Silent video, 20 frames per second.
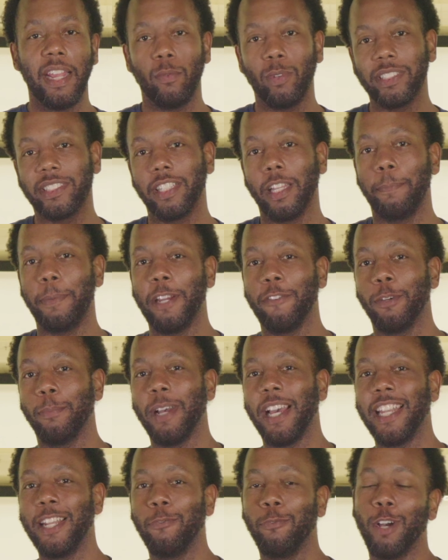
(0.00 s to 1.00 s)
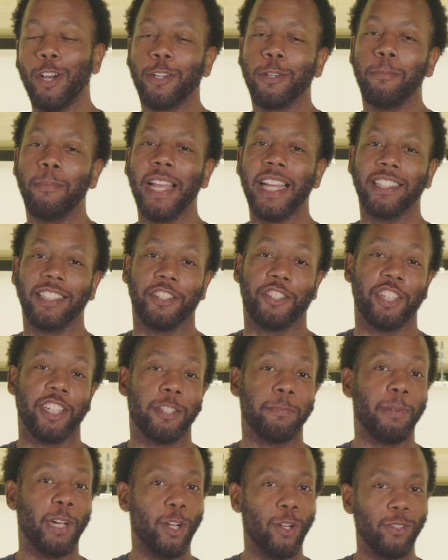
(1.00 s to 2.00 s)
what's up everybody? Welcome back to
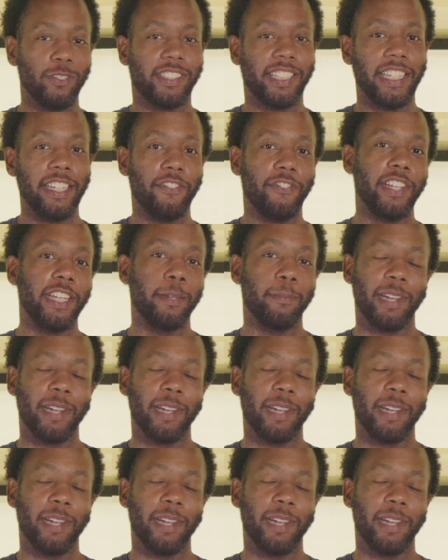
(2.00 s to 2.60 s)
Just Bowl TV.